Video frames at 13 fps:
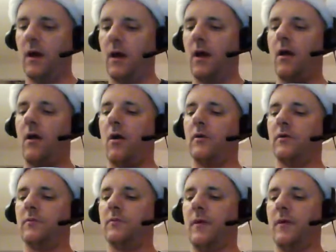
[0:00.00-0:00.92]

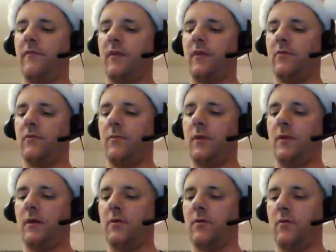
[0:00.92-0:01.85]
Art is by Fernando
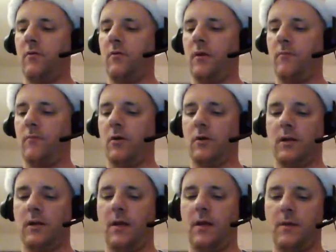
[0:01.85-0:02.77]
Blanco and Mark
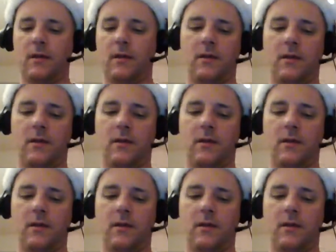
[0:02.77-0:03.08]
Lamming.